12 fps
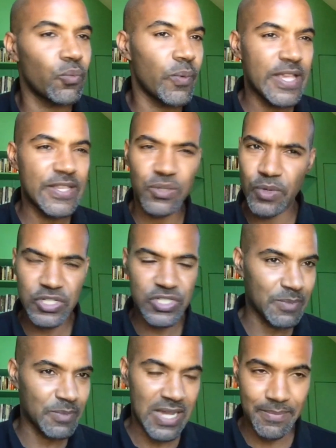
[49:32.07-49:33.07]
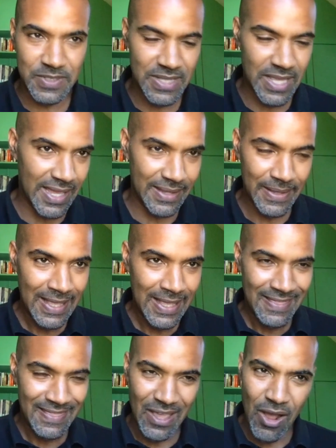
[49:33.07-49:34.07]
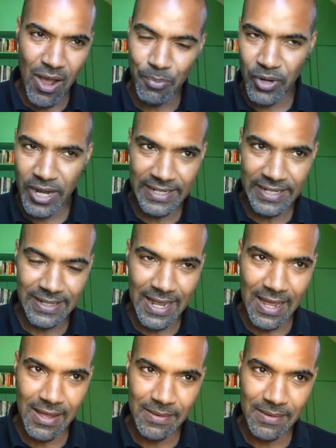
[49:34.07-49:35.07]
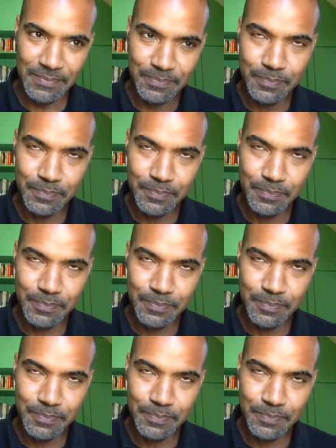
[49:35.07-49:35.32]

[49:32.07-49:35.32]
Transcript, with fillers: and ways in which sometimes they they operate uh,